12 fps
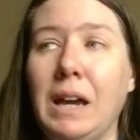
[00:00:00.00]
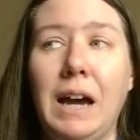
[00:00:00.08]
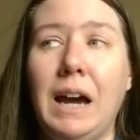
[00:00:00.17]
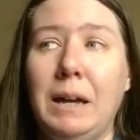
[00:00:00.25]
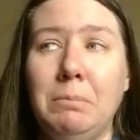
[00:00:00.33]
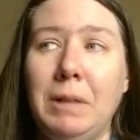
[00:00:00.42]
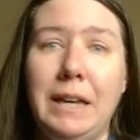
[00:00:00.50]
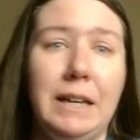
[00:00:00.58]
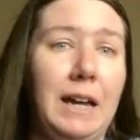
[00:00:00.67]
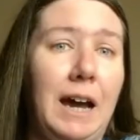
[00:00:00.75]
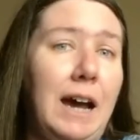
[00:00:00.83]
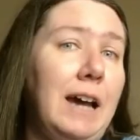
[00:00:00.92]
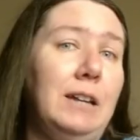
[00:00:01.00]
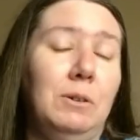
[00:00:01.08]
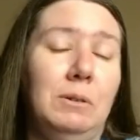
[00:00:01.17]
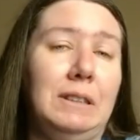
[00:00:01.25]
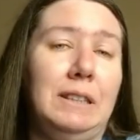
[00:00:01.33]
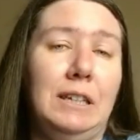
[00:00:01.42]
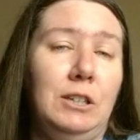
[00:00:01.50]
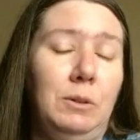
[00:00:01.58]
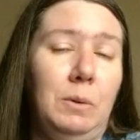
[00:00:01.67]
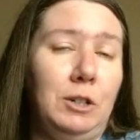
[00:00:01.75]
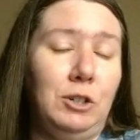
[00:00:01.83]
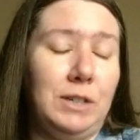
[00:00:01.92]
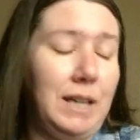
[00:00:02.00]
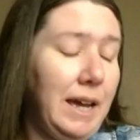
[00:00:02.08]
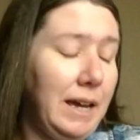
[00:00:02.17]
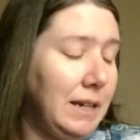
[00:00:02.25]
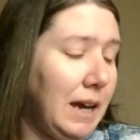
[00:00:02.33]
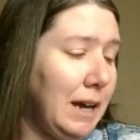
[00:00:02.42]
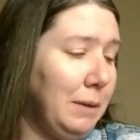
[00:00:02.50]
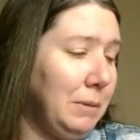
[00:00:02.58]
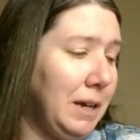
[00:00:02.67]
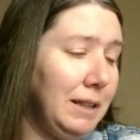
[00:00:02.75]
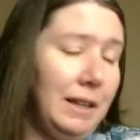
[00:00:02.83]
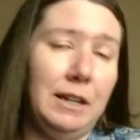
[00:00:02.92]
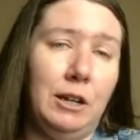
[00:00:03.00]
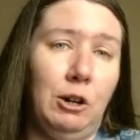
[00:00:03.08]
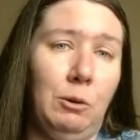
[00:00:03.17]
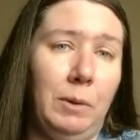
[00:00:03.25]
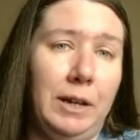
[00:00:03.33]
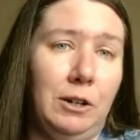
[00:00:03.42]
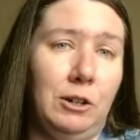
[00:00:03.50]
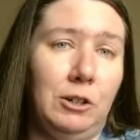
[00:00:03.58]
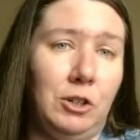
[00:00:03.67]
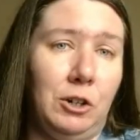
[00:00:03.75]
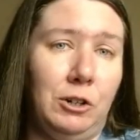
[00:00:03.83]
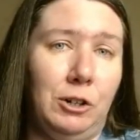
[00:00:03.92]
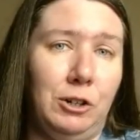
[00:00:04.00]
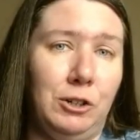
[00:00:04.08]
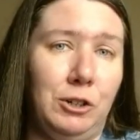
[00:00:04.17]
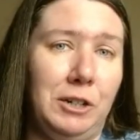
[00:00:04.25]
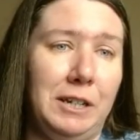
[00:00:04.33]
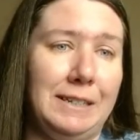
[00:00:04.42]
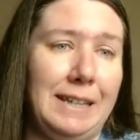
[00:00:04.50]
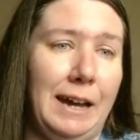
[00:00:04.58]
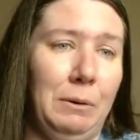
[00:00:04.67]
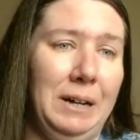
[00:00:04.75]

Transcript: I'm like, I don't think you understand. I'm not letting her wait her turn. Her turn is now.